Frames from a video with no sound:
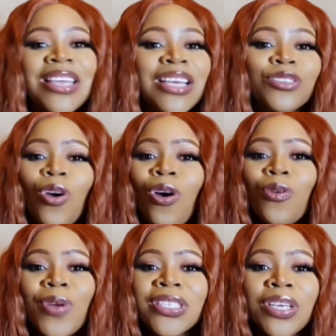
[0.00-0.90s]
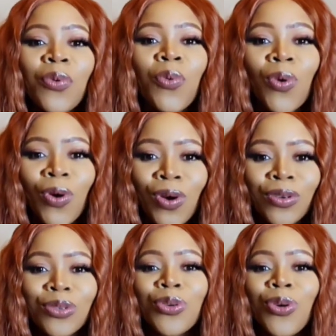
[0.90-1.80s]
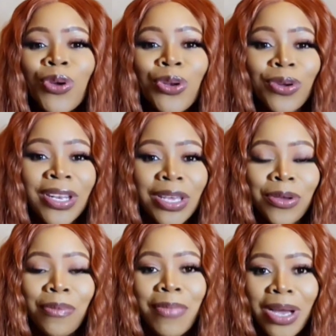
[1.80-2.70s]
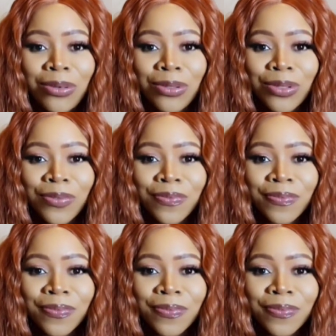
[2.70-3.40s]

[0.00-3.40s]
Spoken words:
There is always a war going on in your mouth.